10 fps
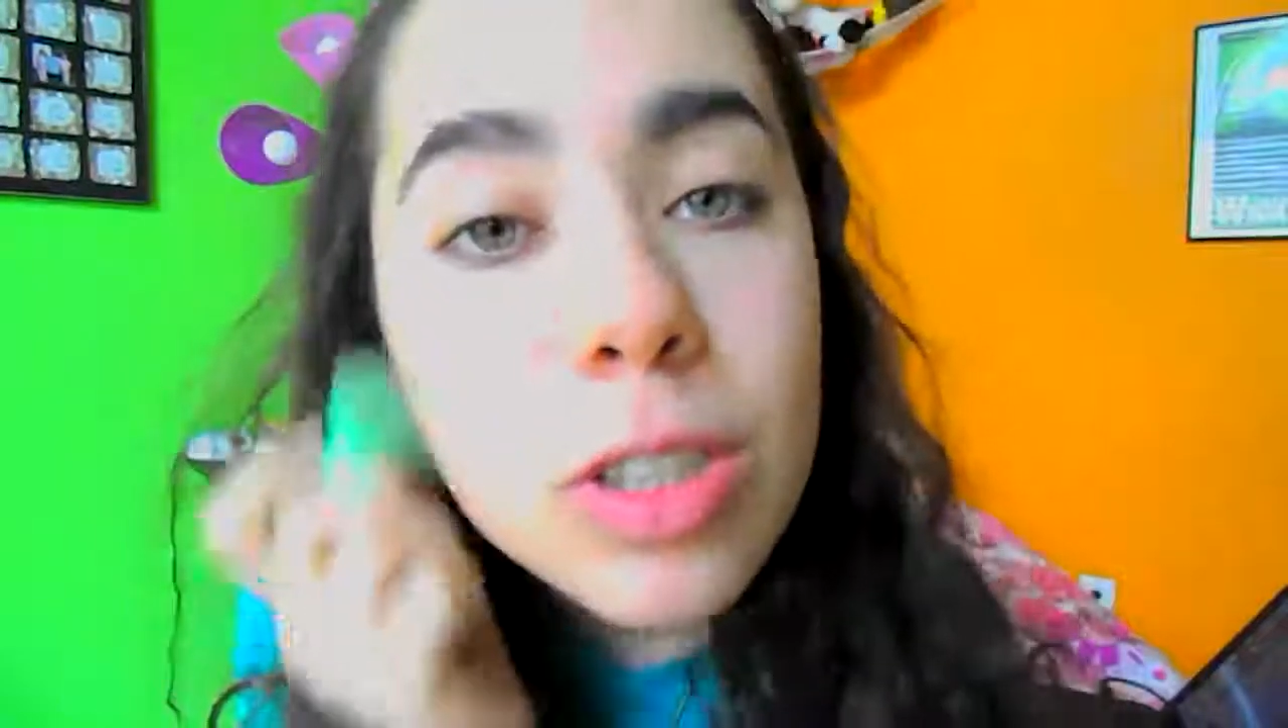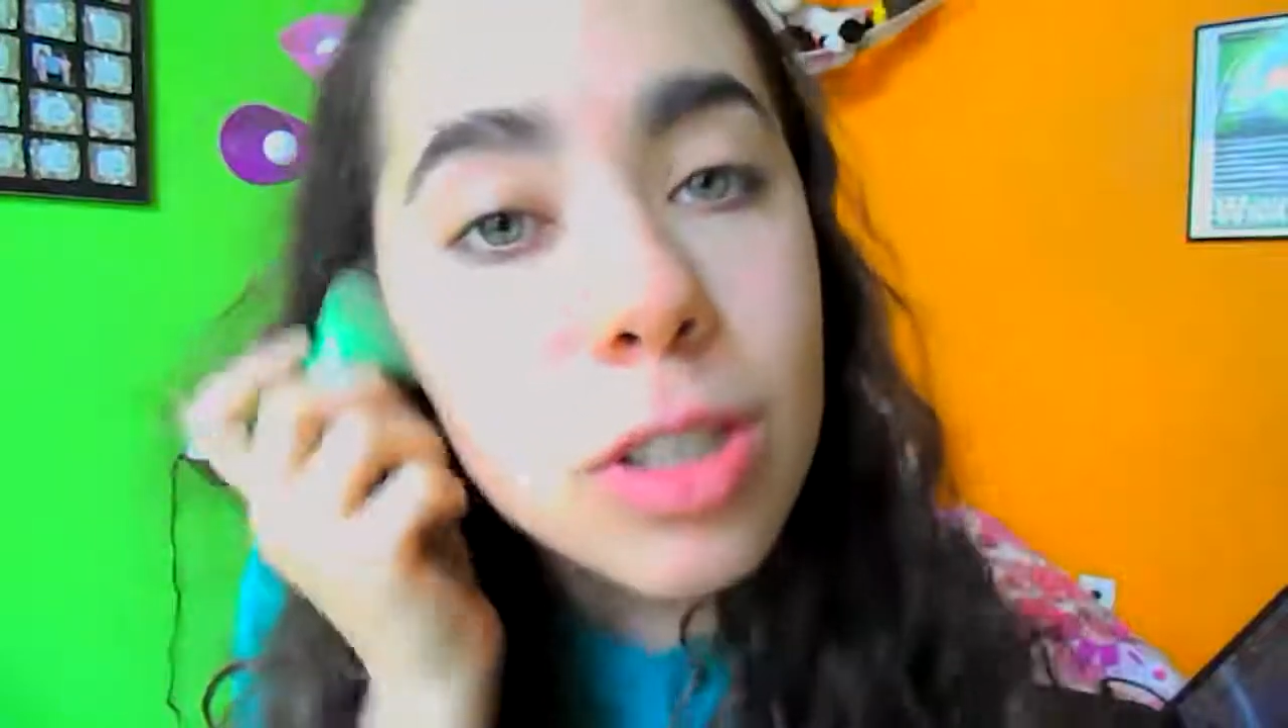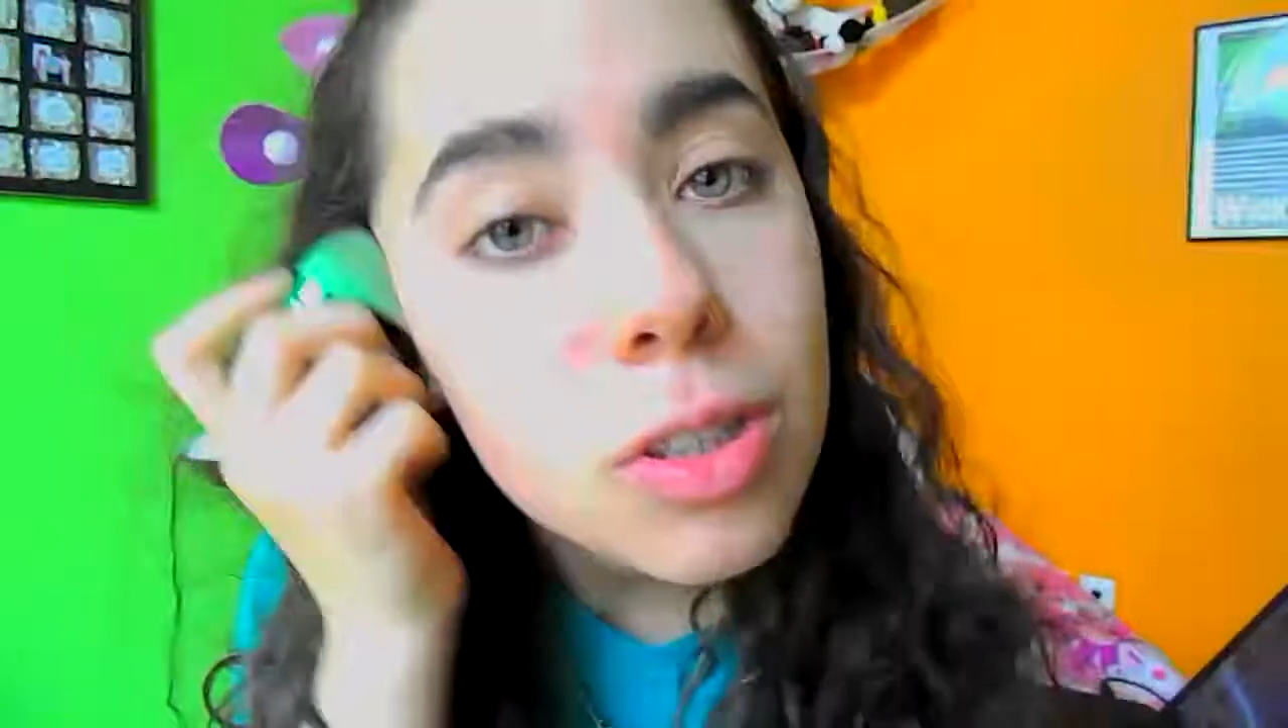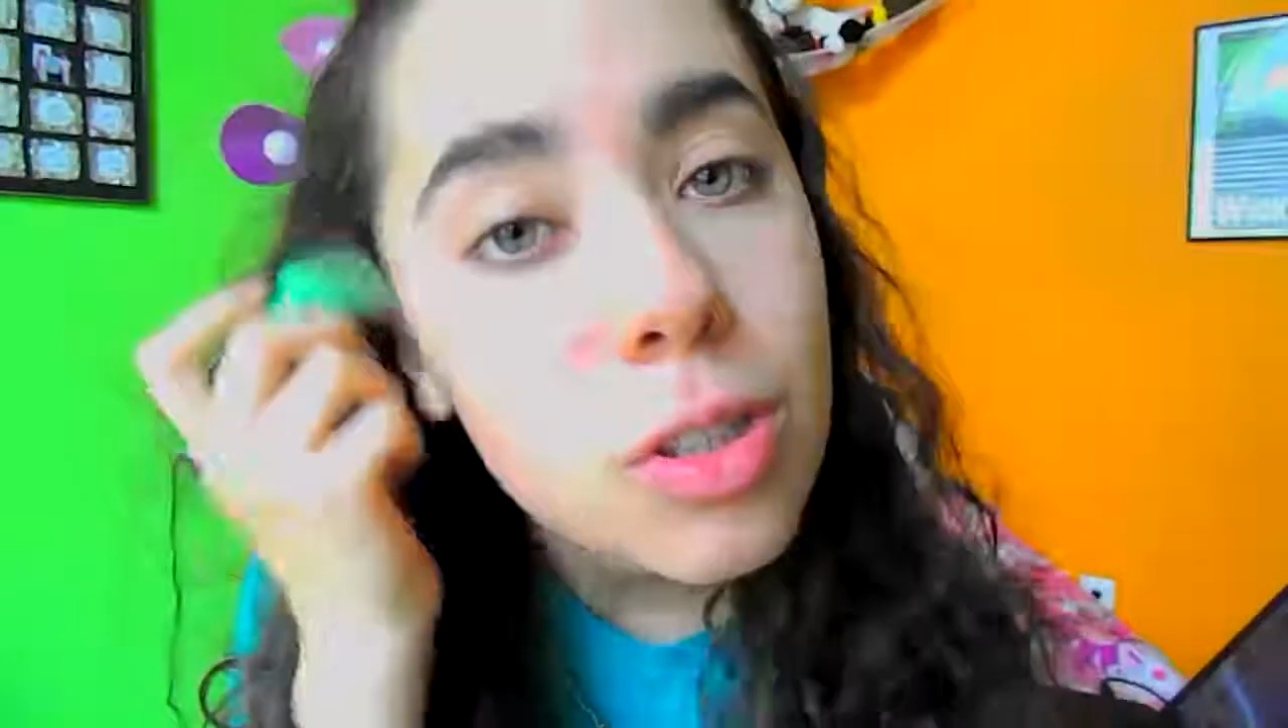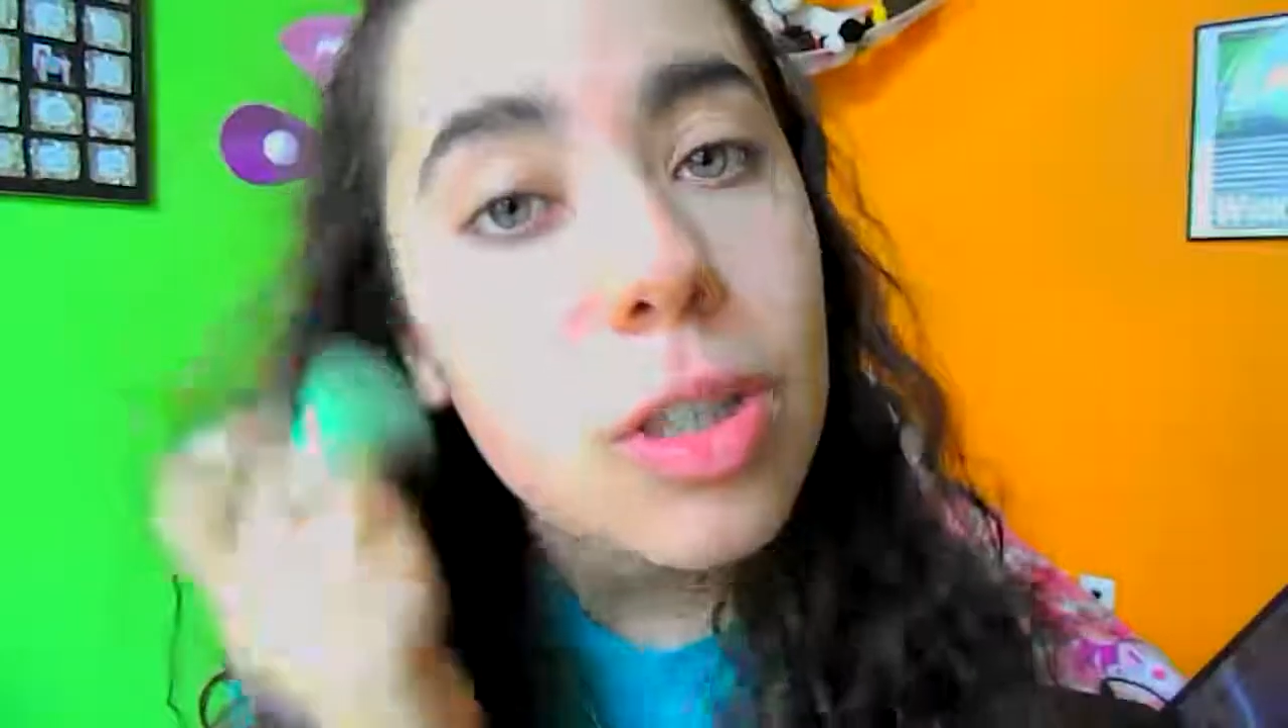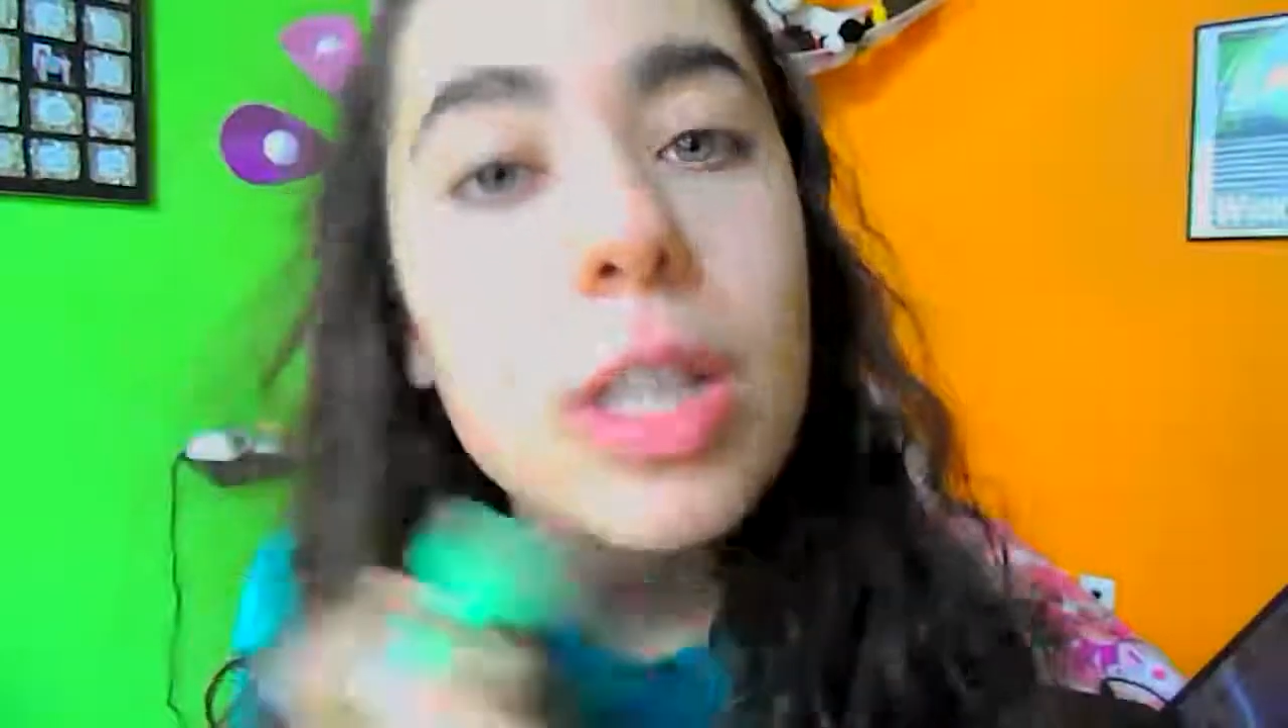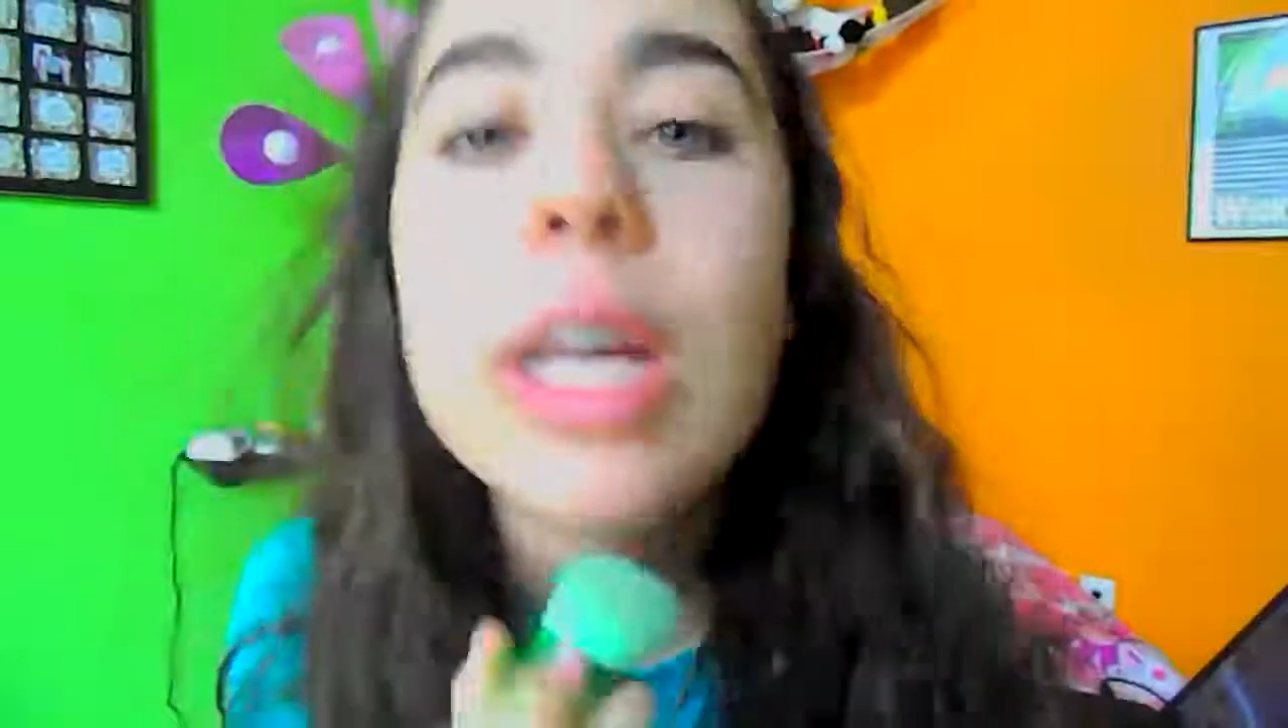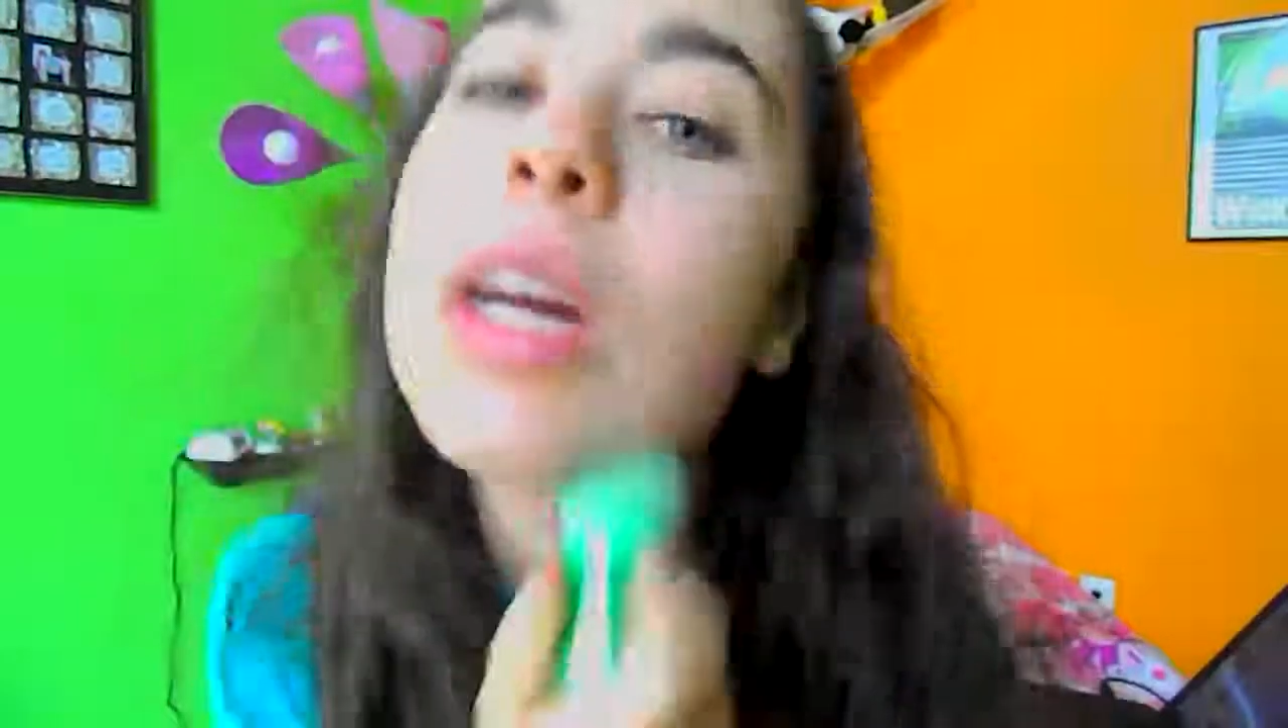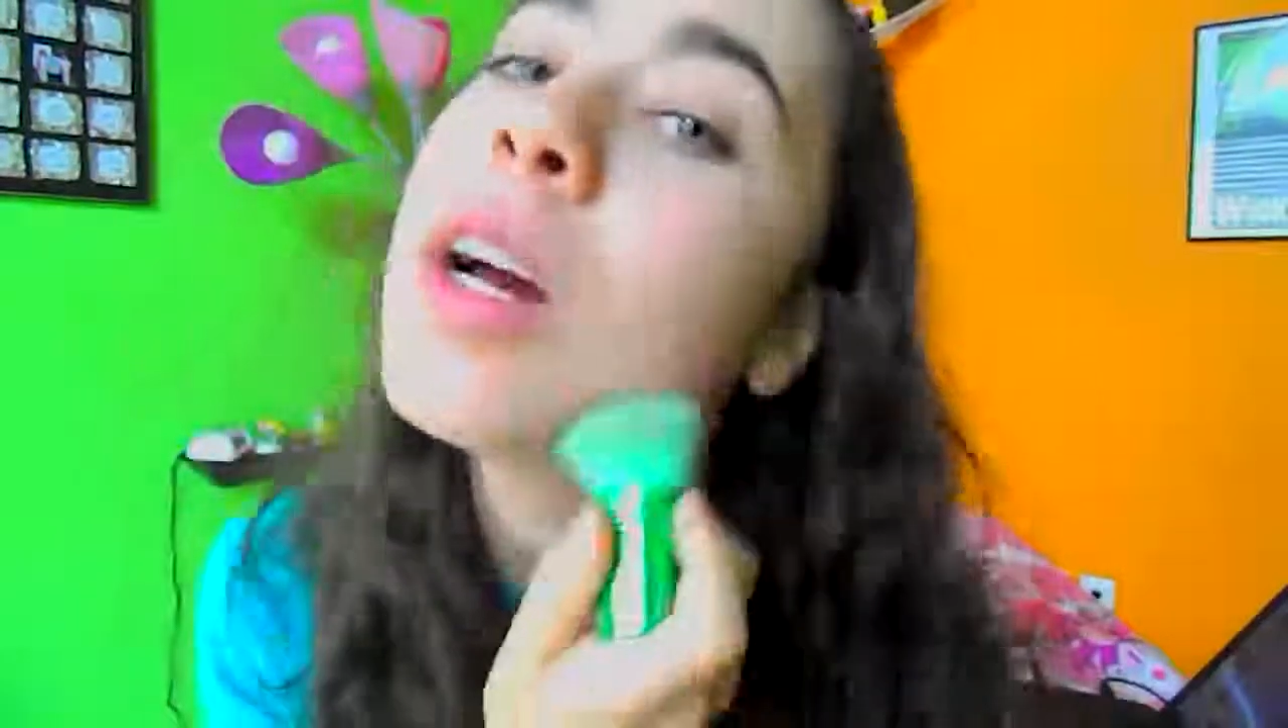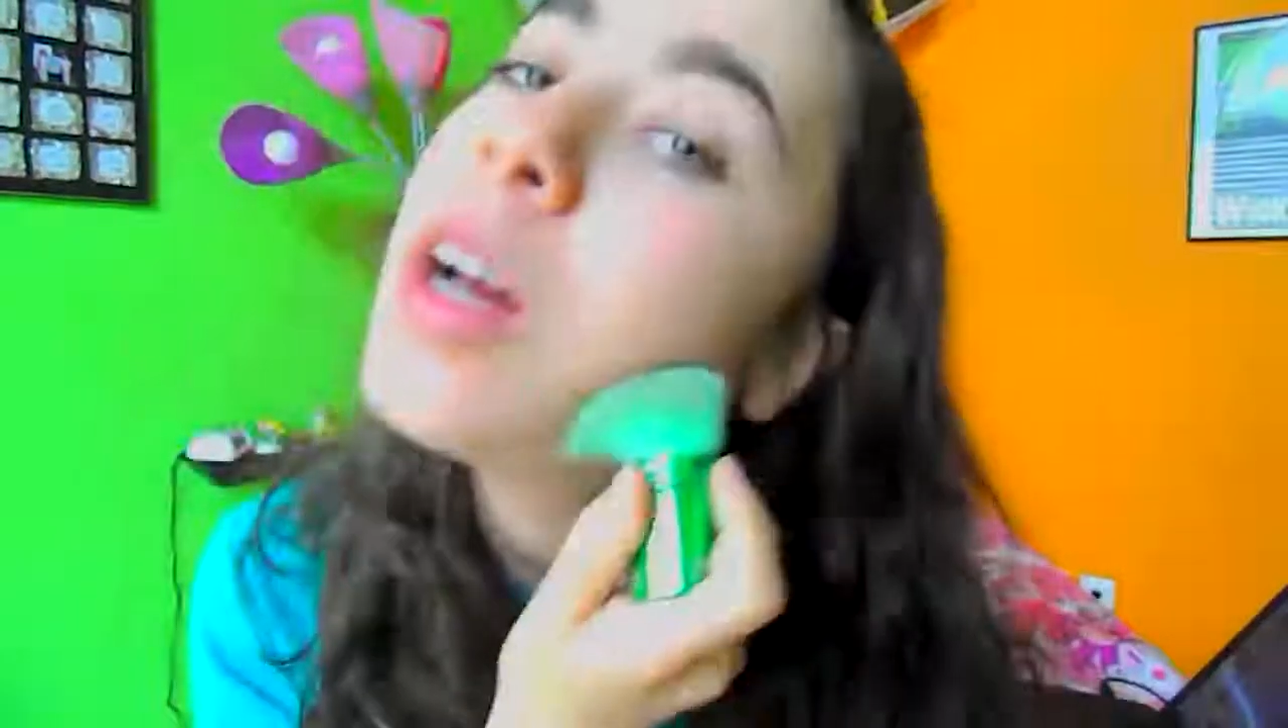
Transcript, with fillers: doesn't look like